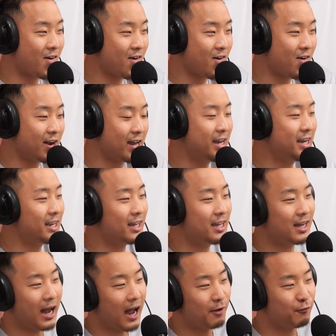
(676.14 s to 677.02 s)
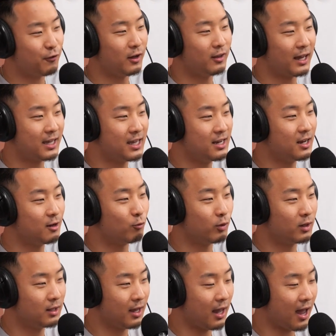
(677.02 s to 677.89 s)
He, he, I felt like he didn't
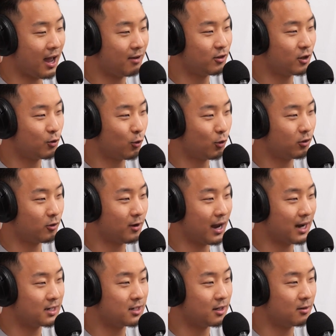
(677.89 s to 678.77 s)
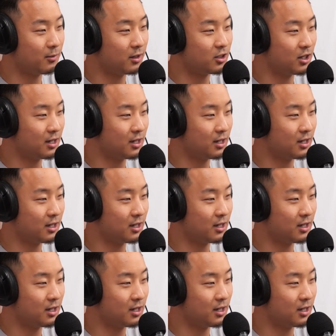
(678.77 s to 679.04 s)
really have the northern accent much. He,